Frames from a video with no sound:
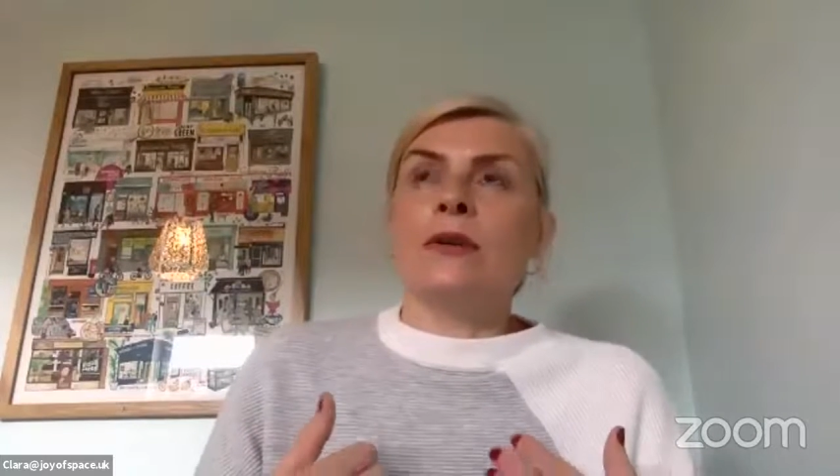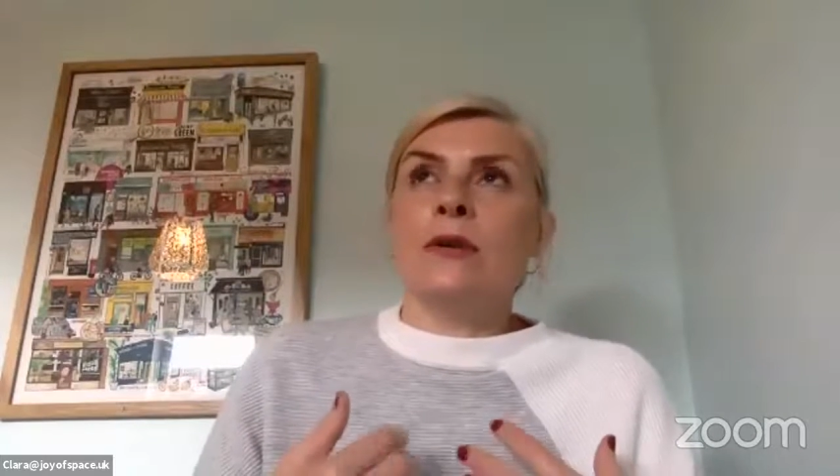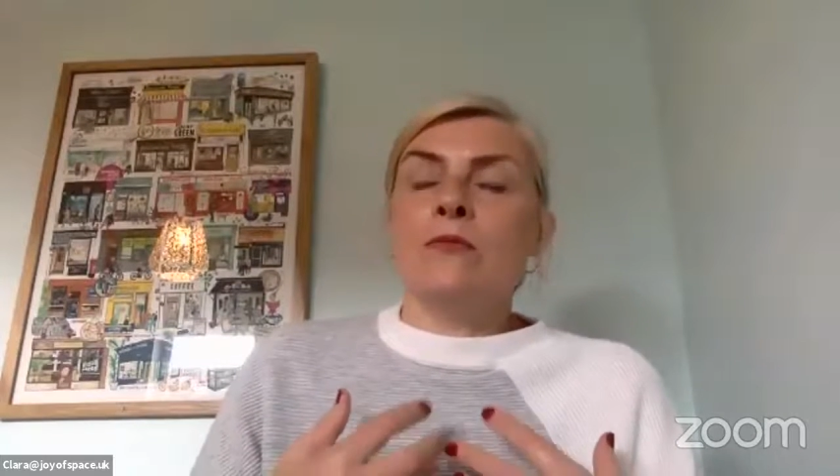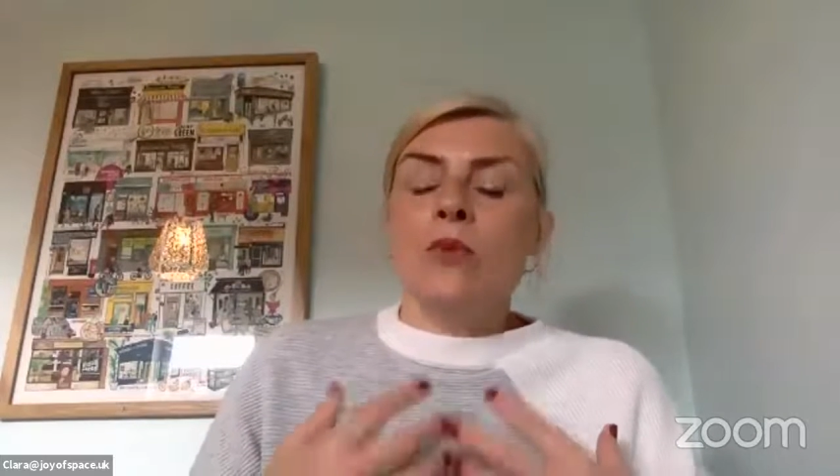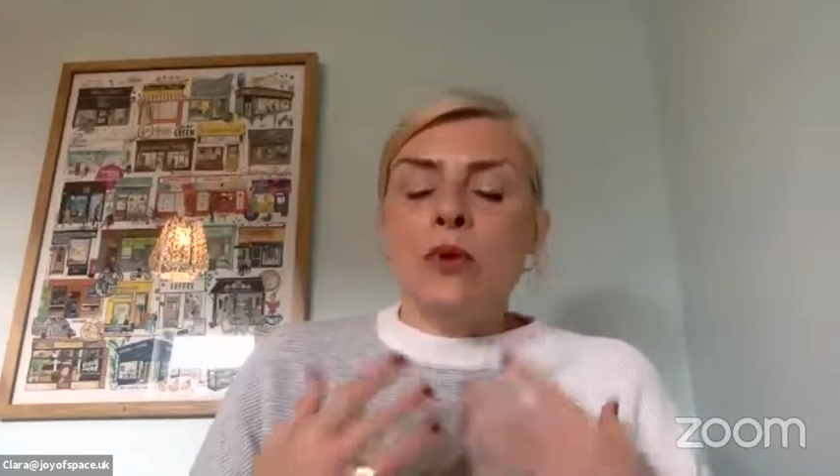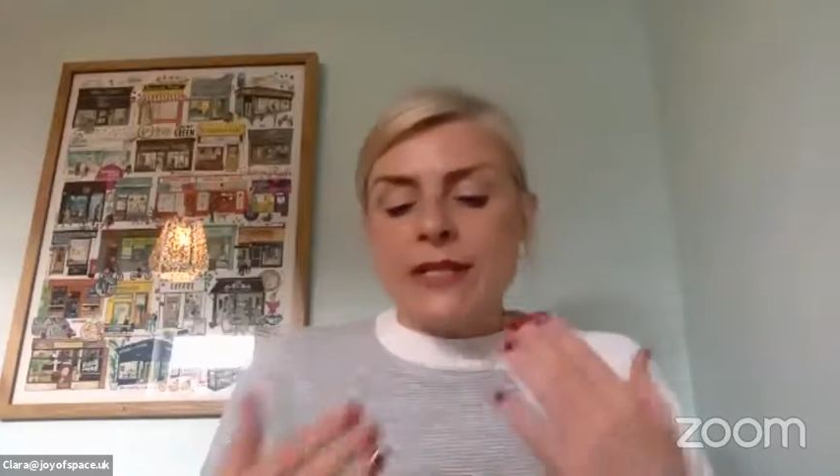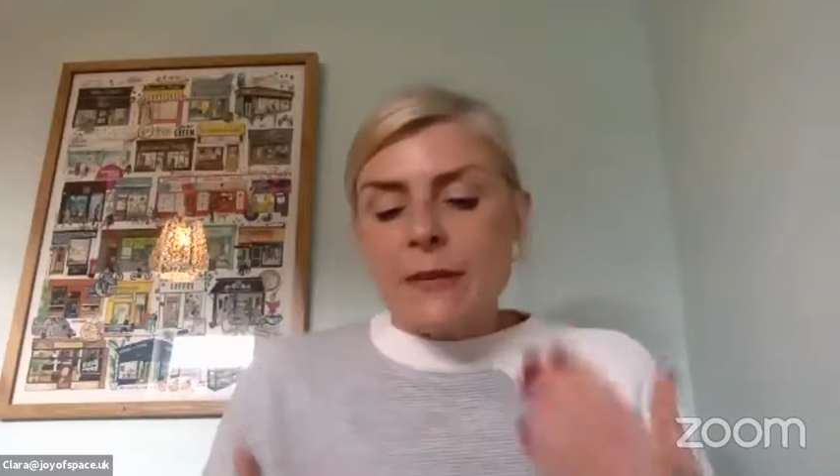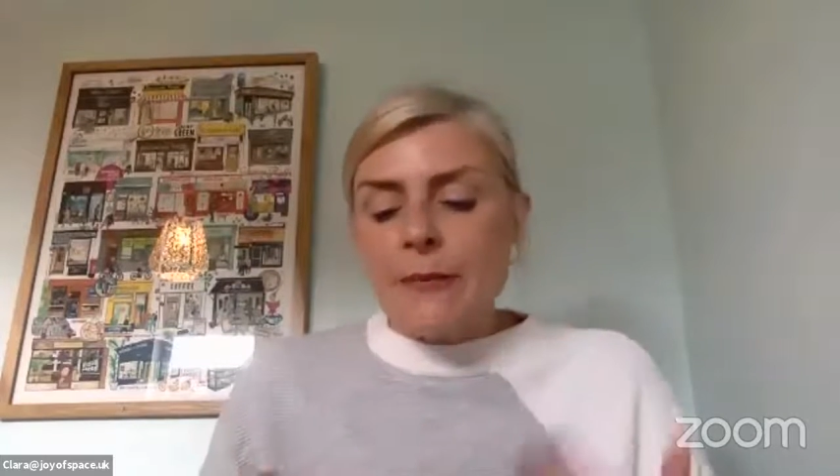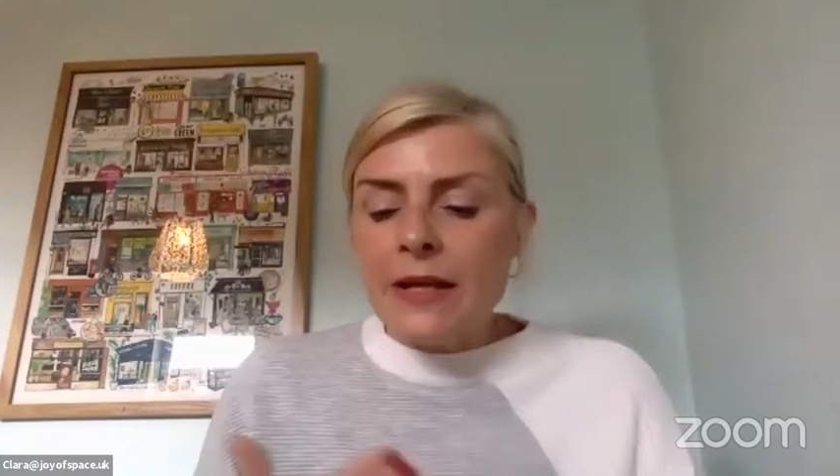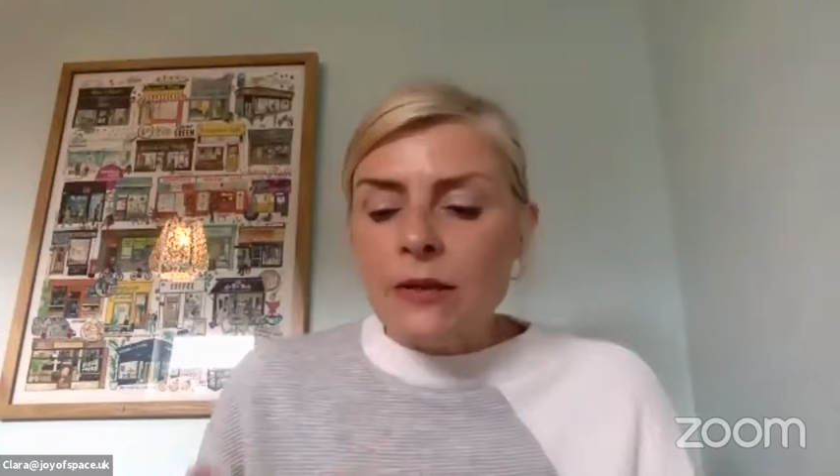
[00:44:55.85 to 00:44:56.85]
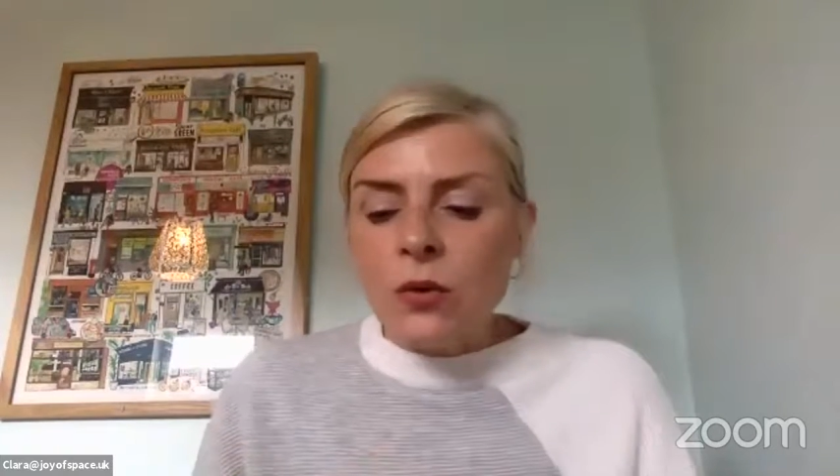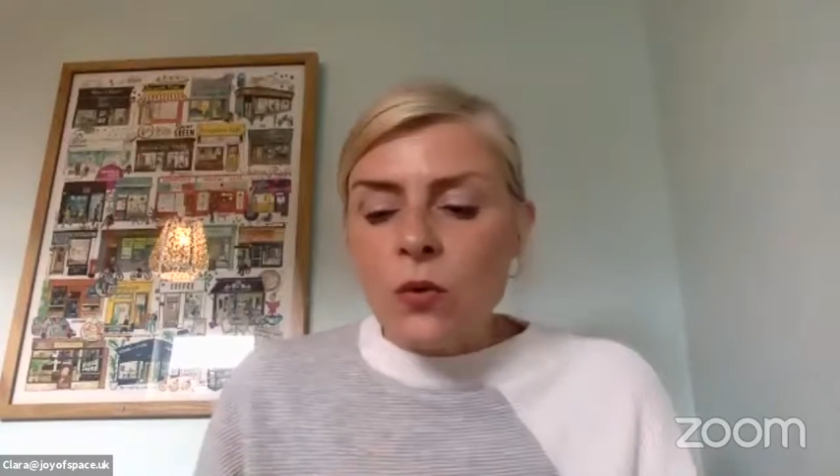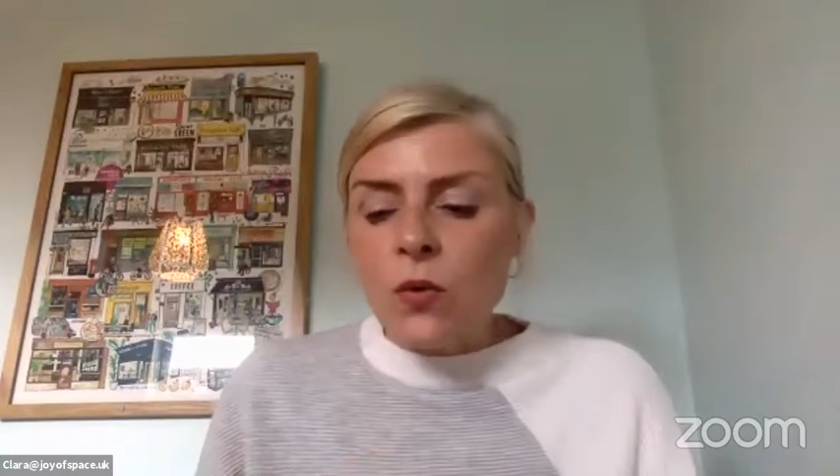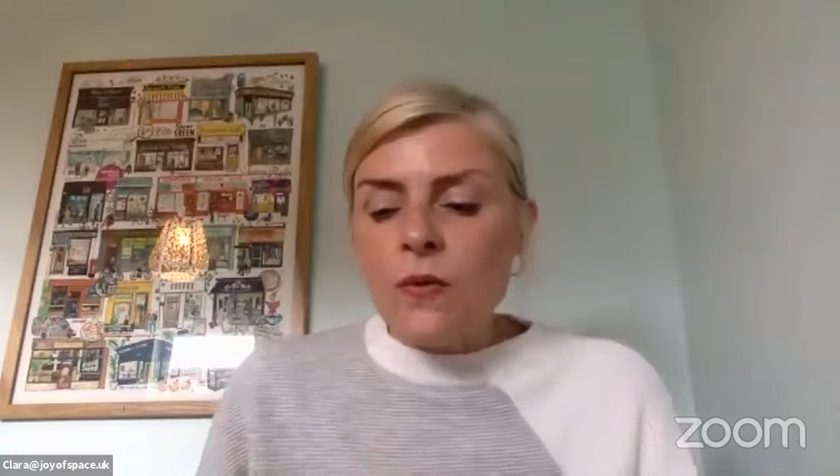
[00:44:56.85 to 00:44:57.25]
your mood's a bit low,